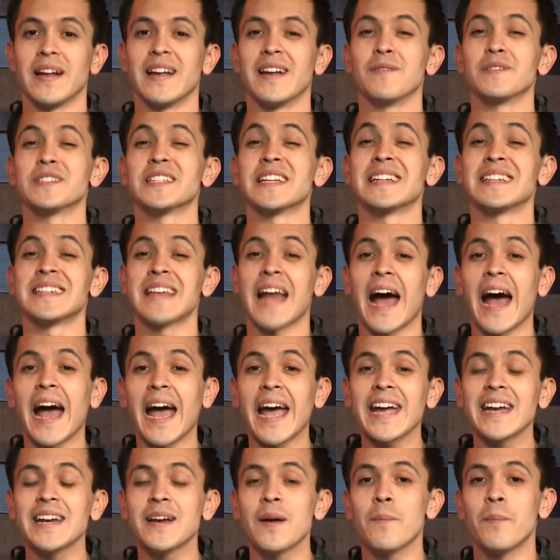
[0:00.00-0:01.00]
It was a
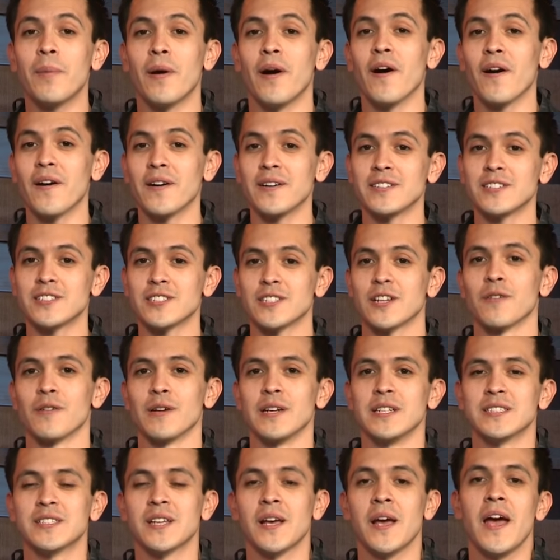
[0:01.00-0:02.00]
nine part
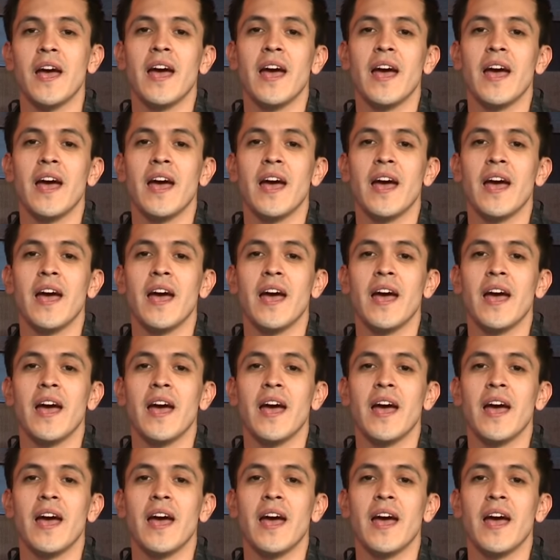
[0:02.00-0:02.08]
series,